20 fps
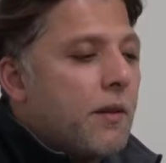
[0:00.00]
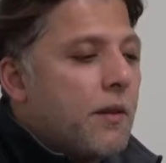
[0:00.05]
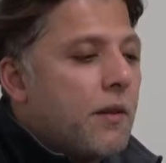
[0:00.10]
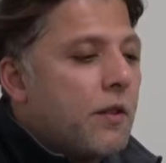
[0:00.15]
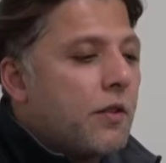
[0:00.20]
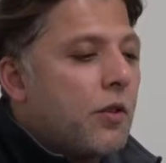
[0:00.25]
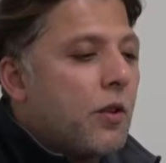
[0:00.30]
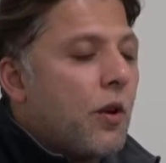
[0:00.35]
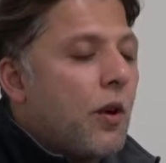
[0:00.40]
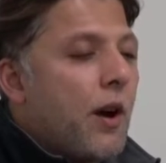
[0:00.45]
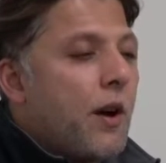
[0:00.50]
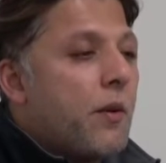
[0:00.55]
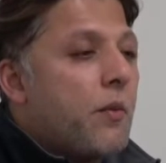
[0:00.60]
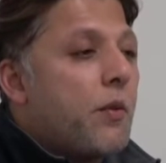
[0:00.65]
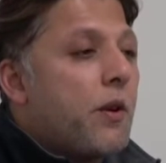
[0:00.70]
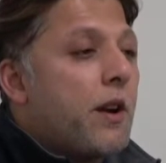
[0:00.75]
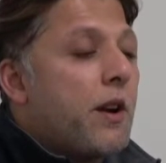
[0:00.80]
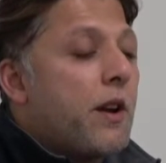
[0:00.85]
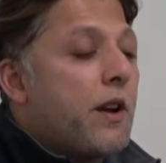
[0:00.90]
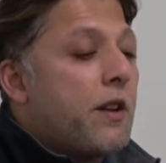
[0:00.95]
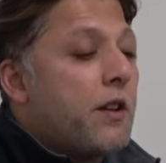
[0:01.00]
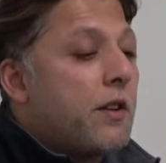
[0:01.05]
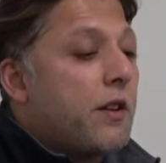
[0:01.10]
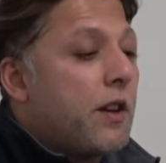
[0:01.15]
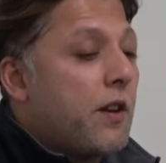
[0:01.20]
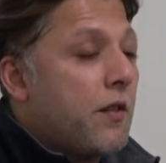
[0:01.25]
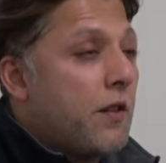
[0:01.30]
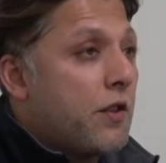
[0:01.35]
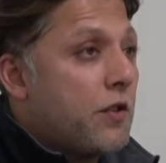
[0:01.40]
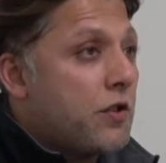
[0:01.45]
uh, that we can
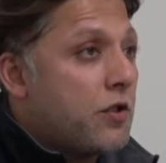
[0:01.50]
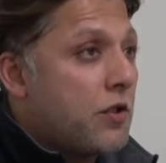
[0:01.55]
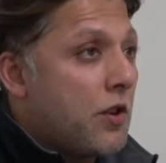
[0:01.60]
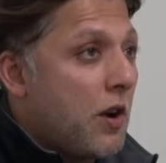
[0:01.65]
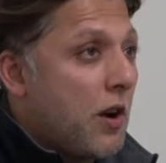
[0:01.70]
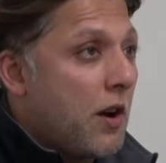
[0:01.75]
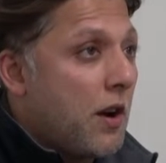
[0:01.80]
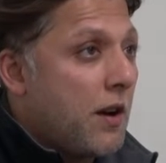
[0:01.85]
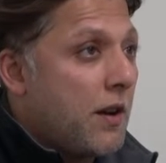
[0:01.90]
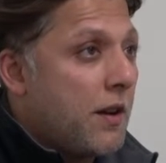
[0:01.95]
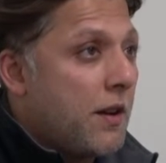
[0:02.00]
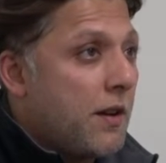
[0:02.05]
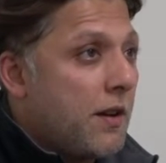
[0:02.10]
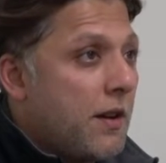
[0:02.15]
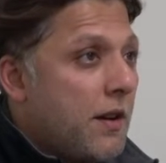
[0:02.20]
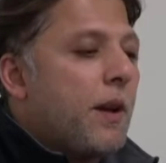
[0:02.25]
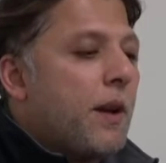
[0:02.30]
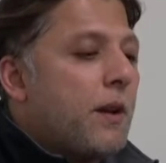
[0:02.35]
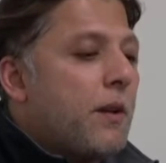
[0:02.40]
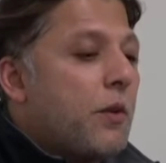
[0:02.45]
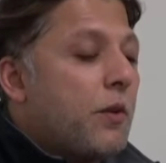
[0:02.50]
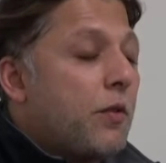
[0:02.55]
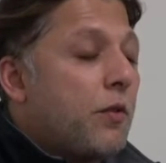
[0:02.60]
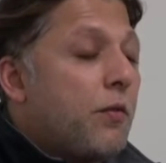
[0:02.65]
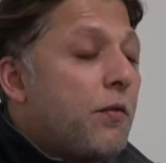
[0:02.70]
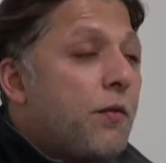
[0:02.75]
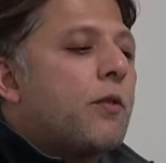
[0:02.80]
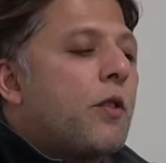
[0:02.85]
use, which I was not familiar with,